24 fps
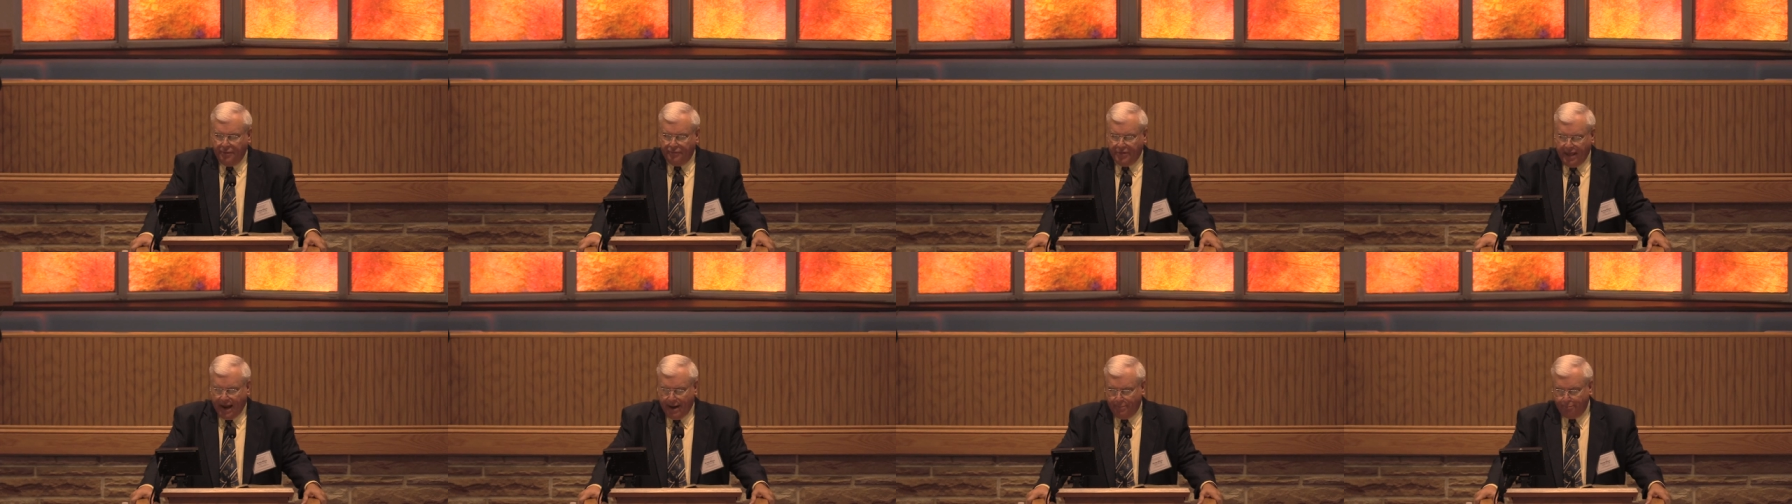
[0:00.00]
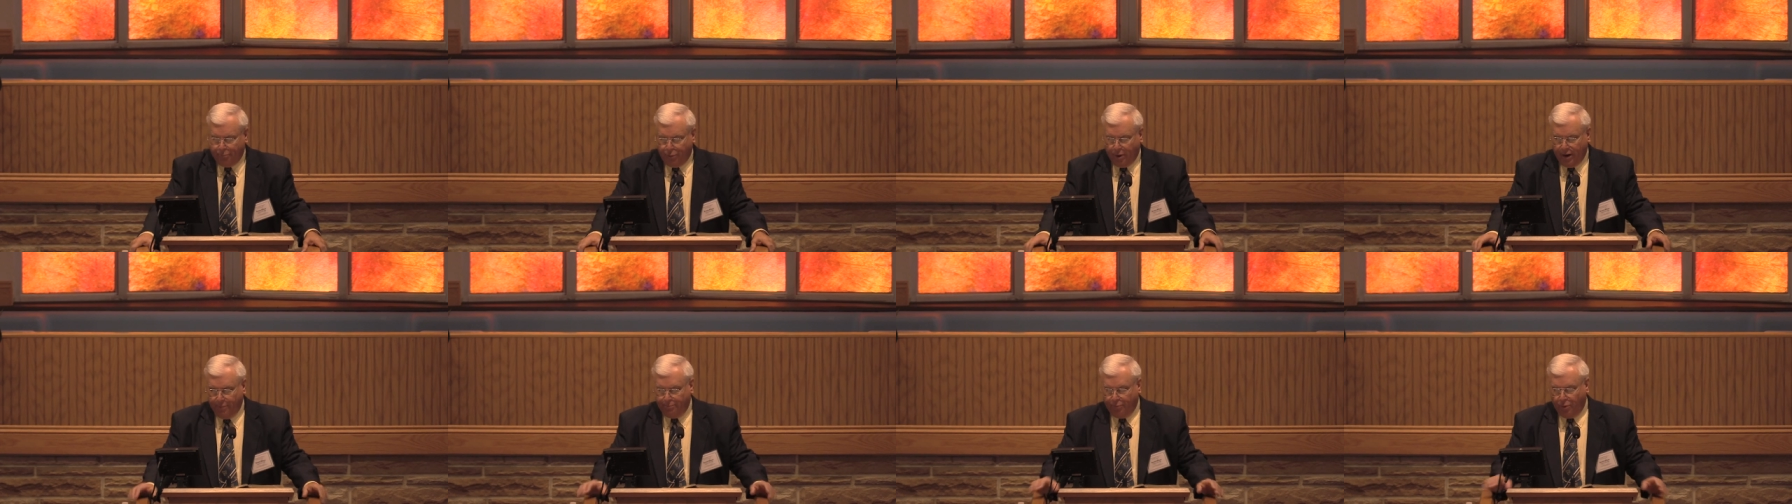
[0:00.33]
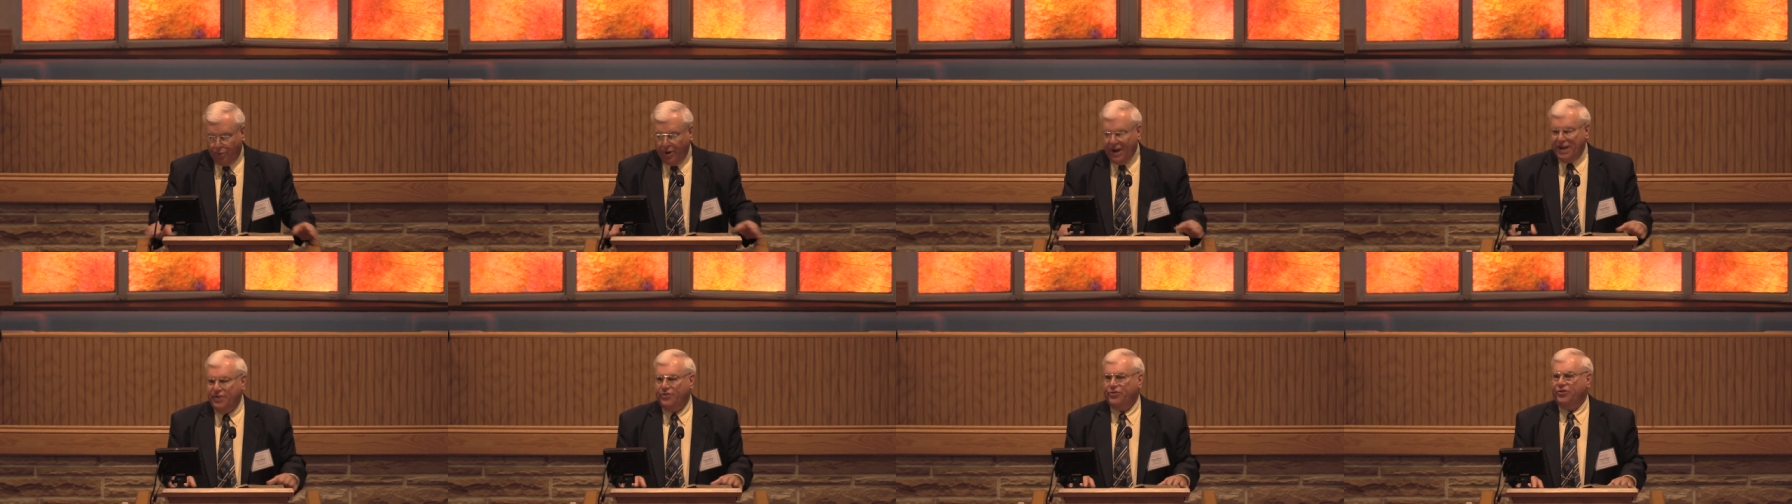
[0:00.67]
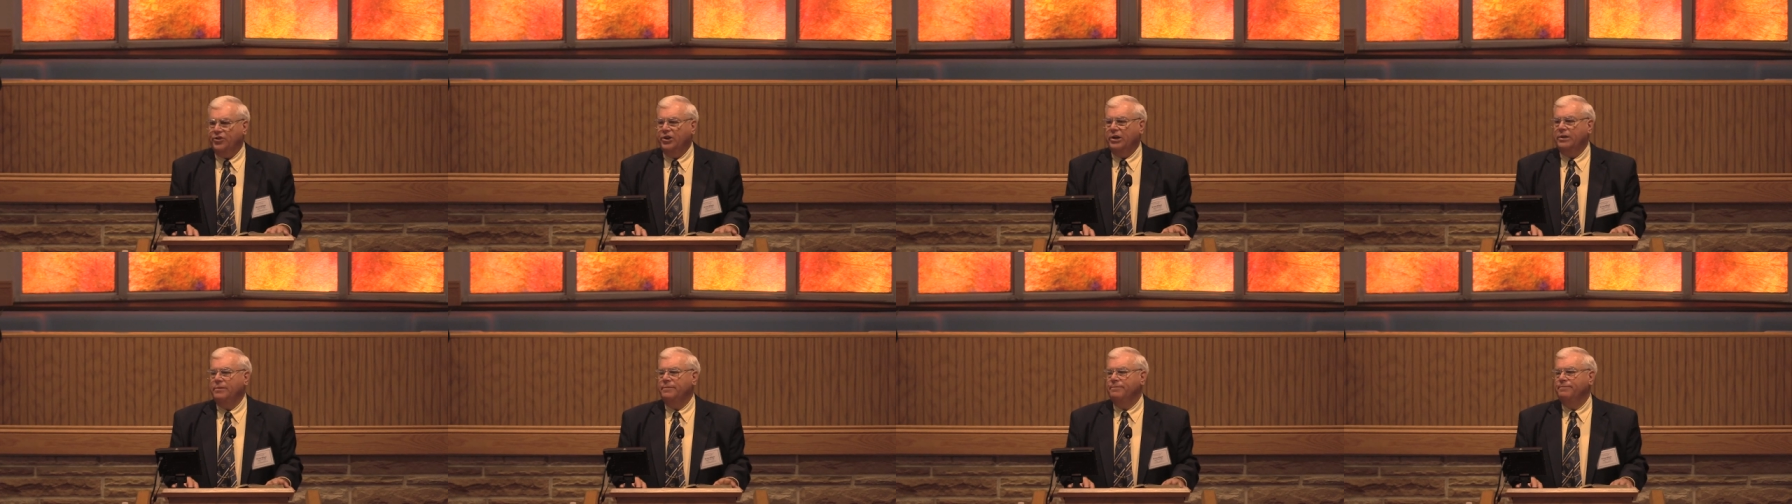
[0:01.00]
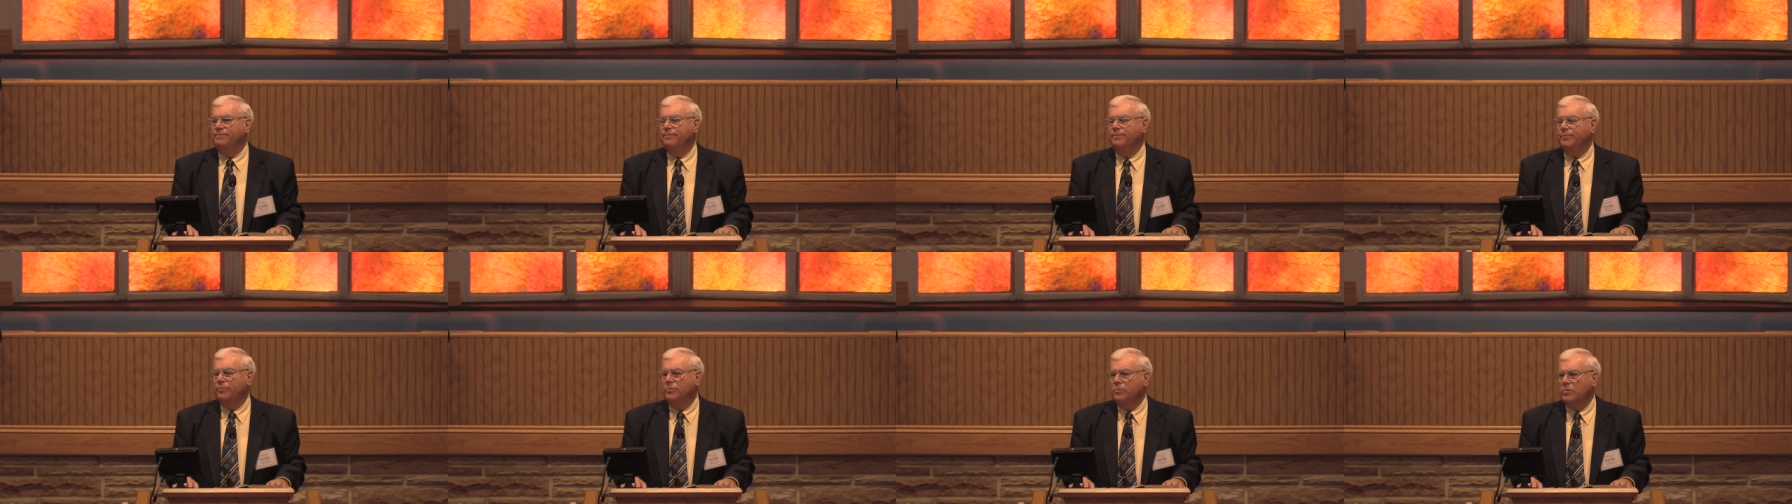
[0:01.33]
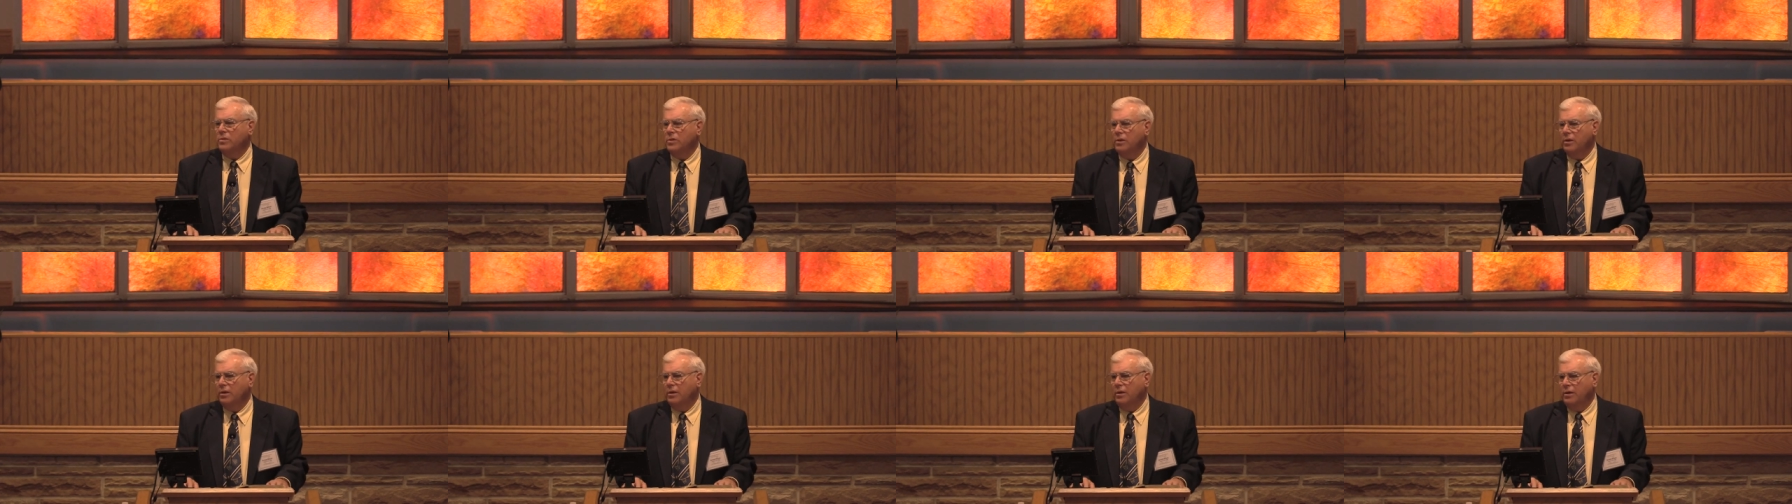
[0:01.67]
of that preparation,
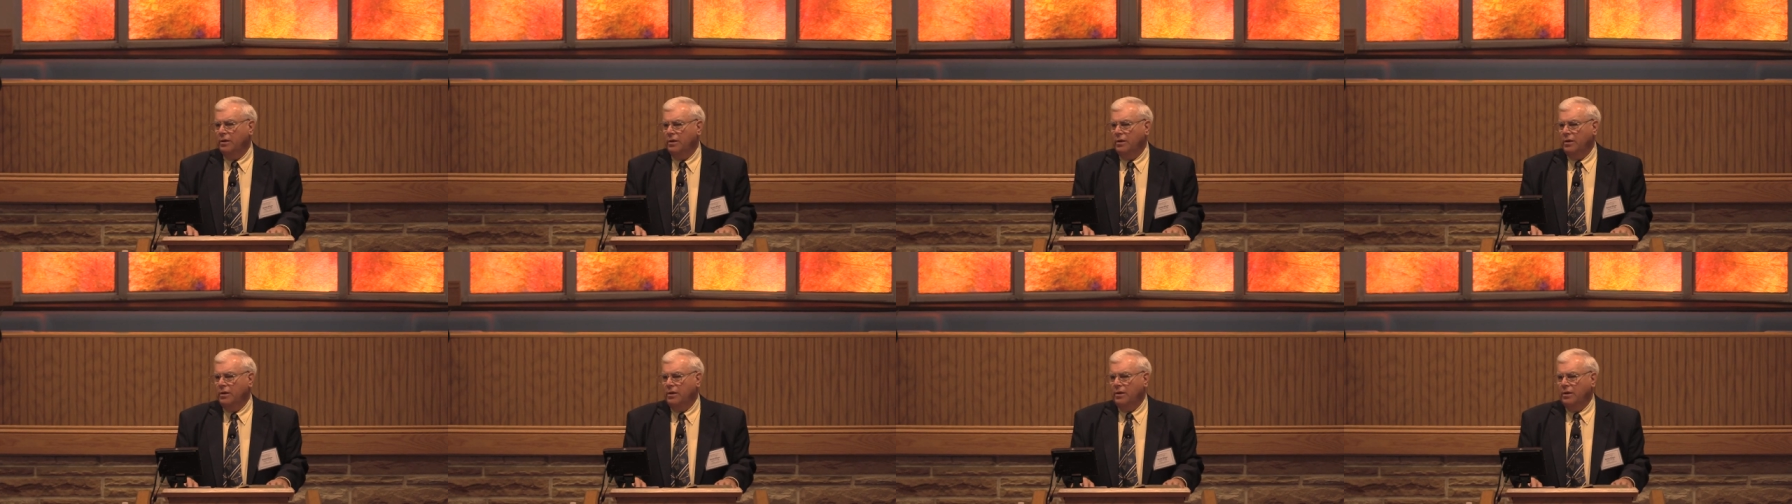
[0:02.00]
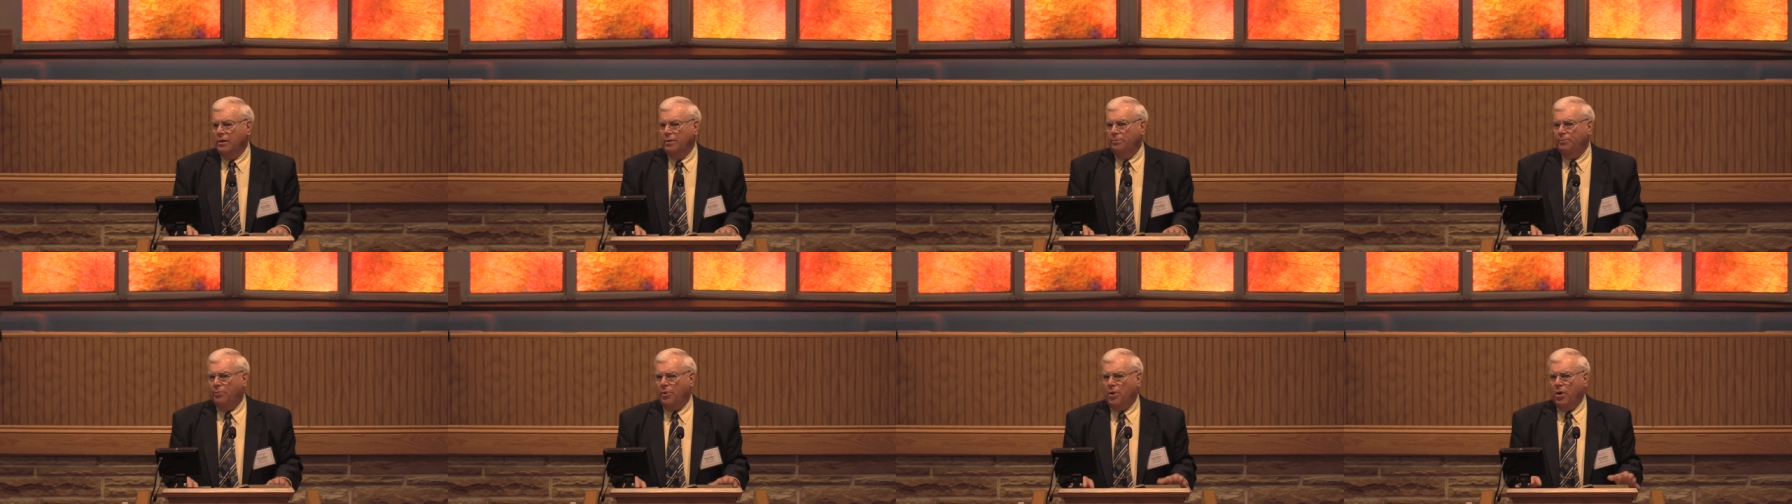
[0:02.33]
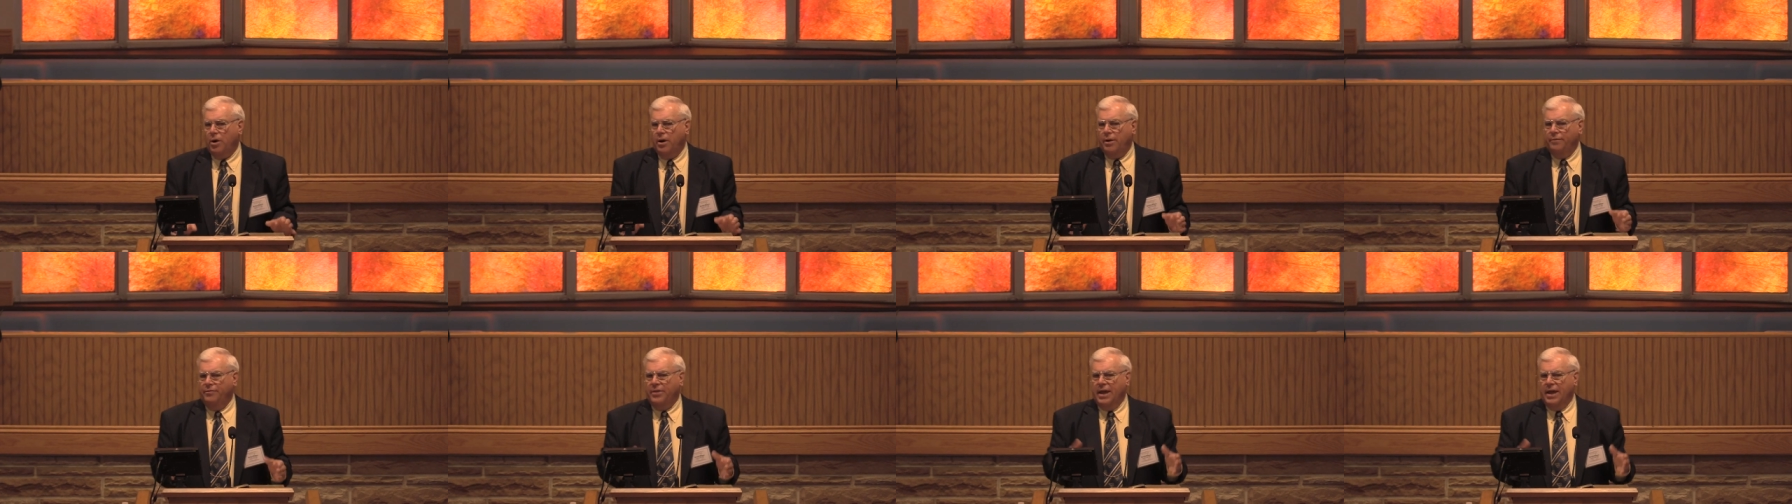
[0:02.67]
part